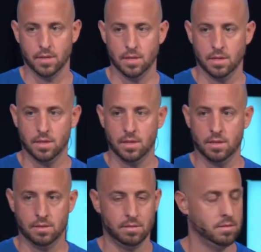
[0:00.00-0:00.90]

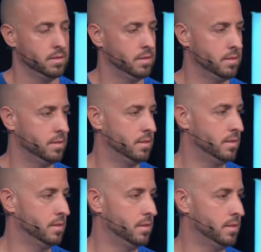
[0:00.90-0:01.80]

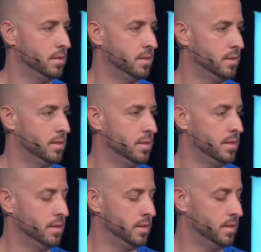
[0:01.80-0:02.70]

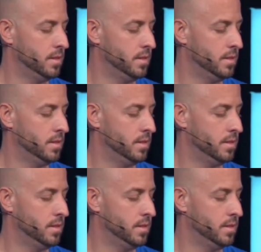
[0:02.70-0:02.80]
Nobody speaks.